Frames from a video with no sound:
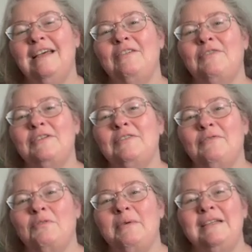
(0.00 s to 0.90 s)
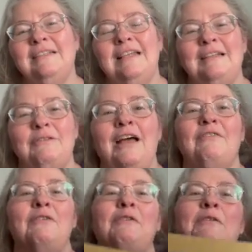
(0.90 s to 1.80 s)
First and foremost, I have
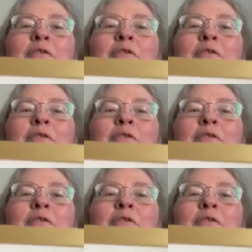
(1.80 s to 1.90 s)
a